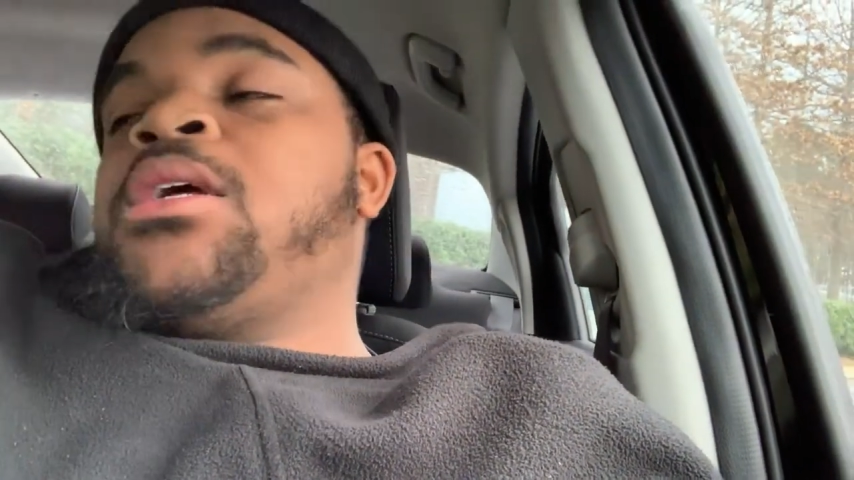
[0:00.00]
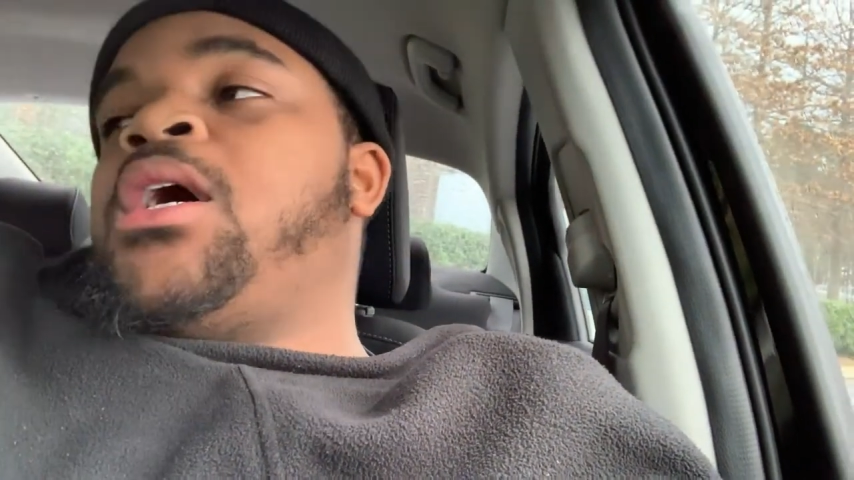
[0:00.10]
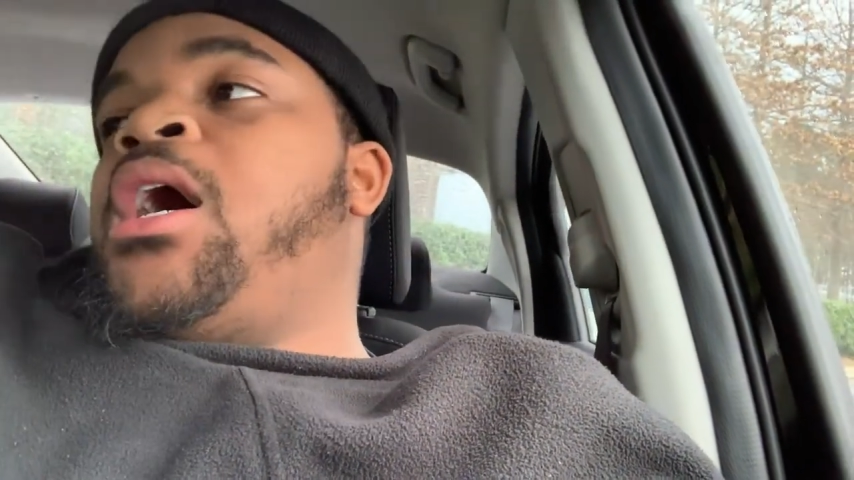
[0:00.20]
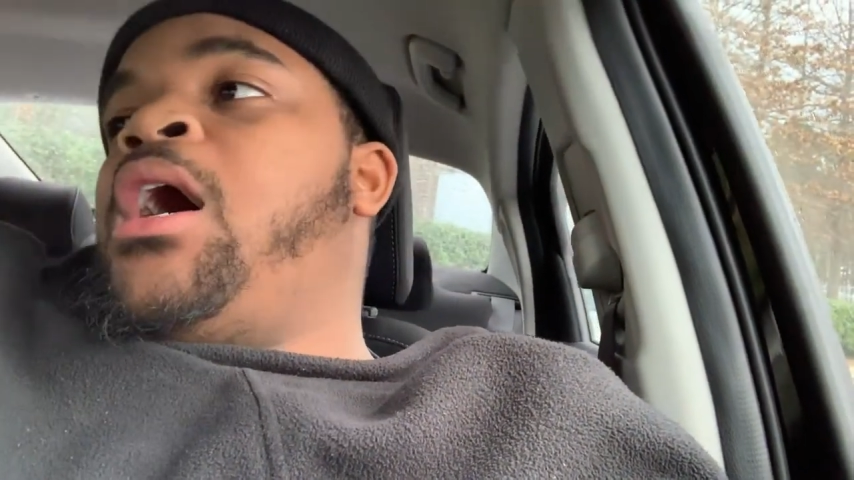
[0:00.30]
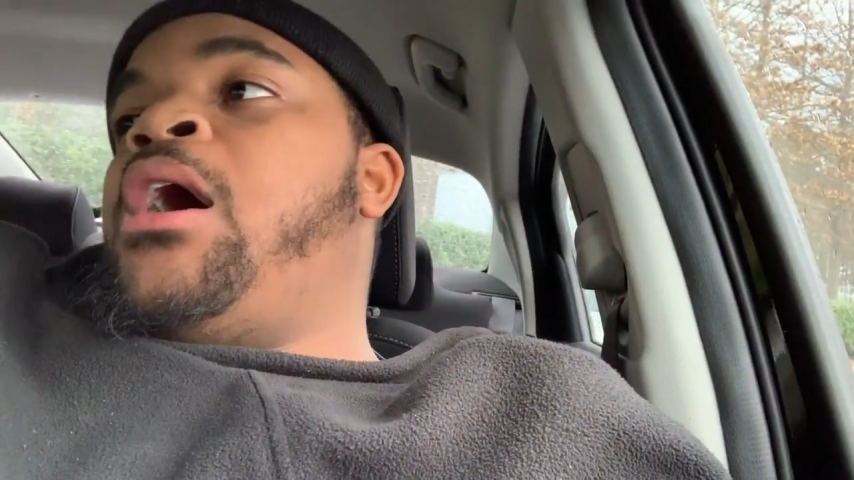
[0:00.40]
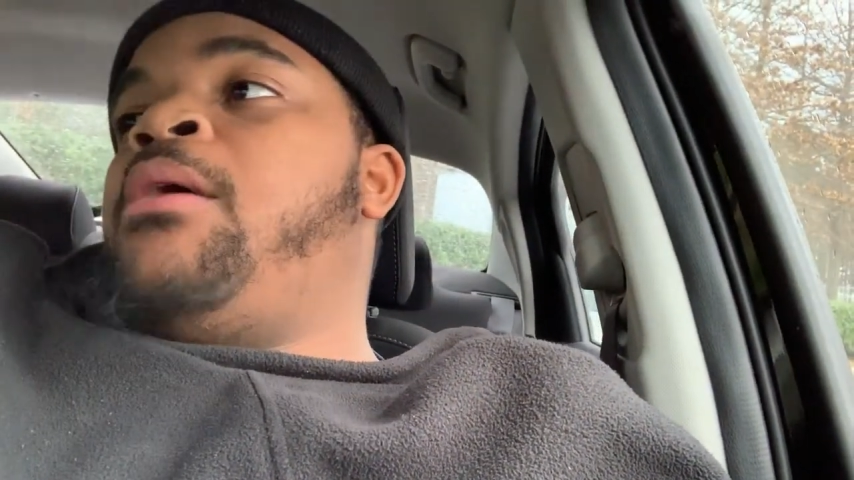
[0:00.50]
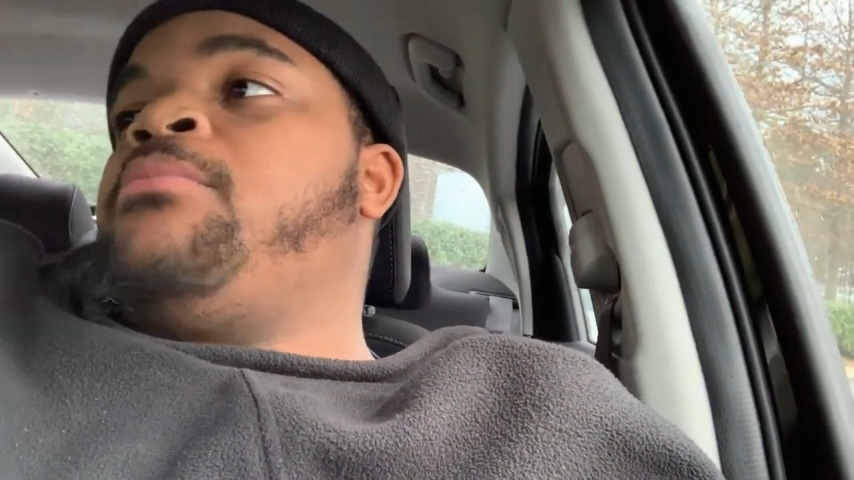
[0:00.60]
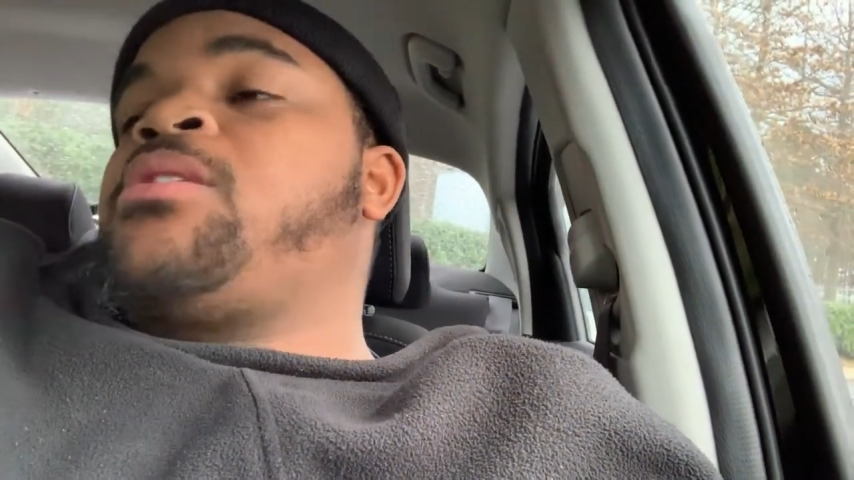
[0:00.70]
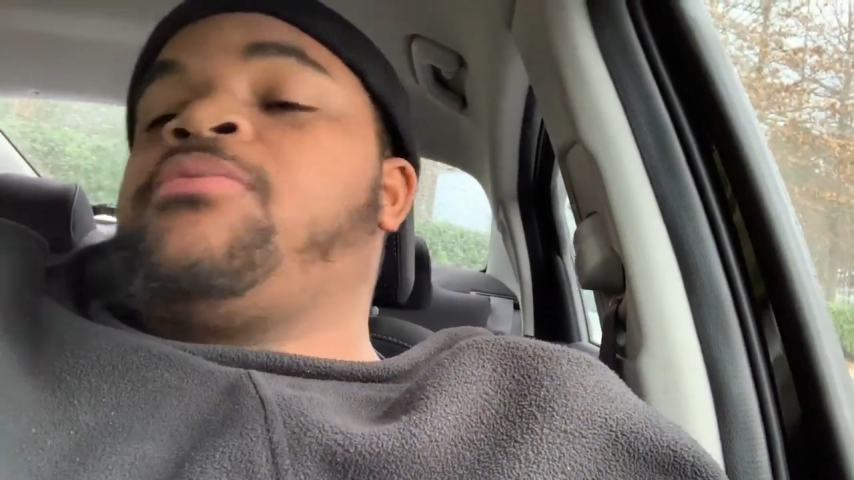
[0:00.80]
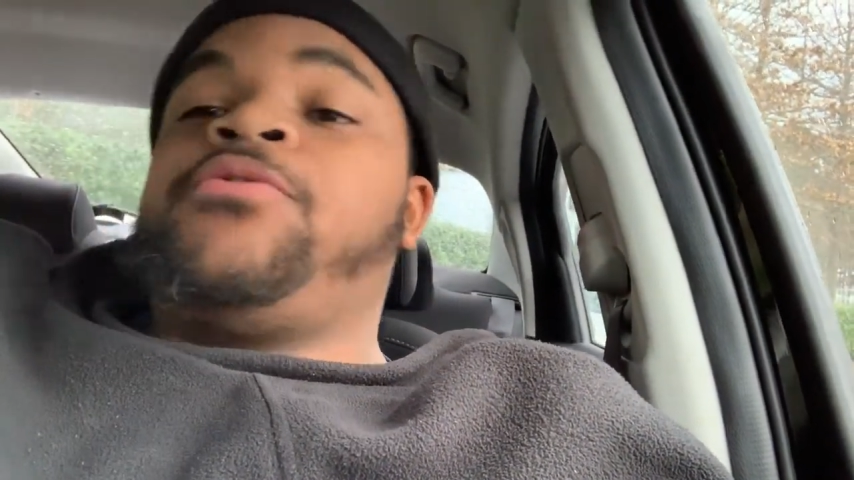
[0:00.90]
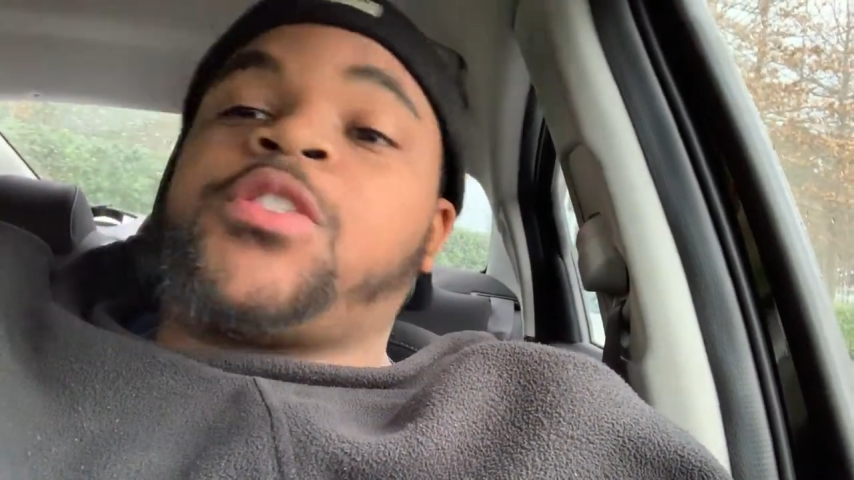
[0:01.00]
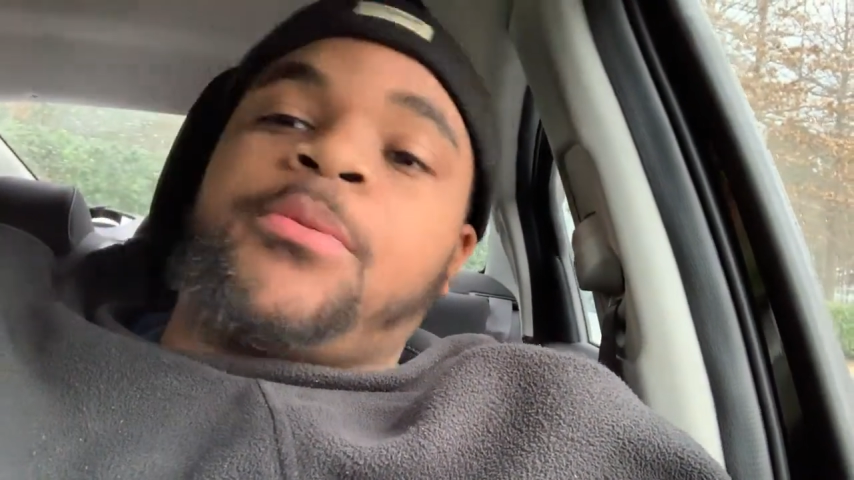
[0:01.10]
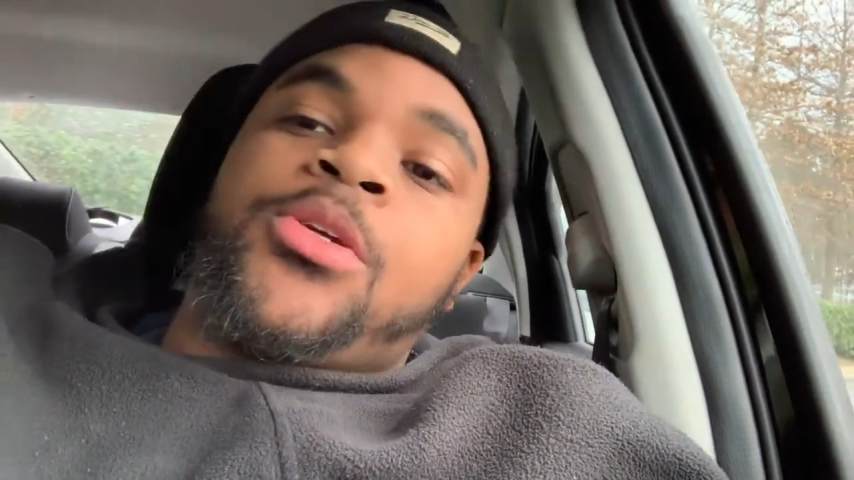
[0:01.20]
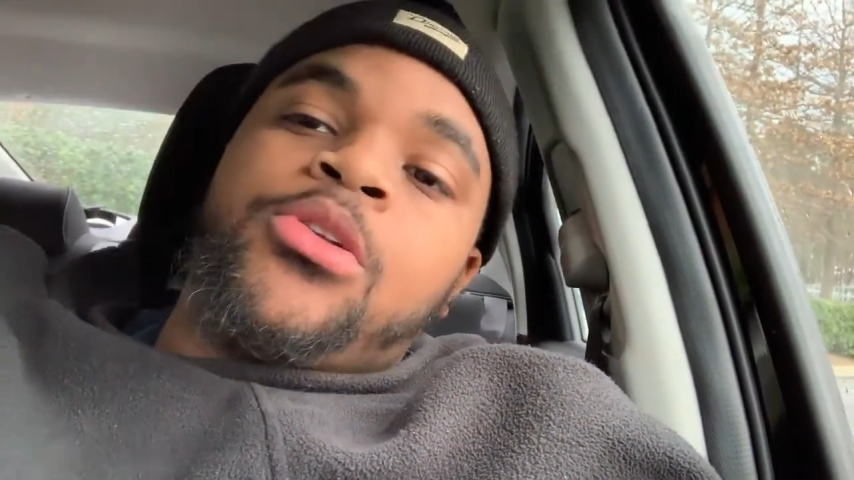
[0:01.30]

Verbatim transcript: Um, for some of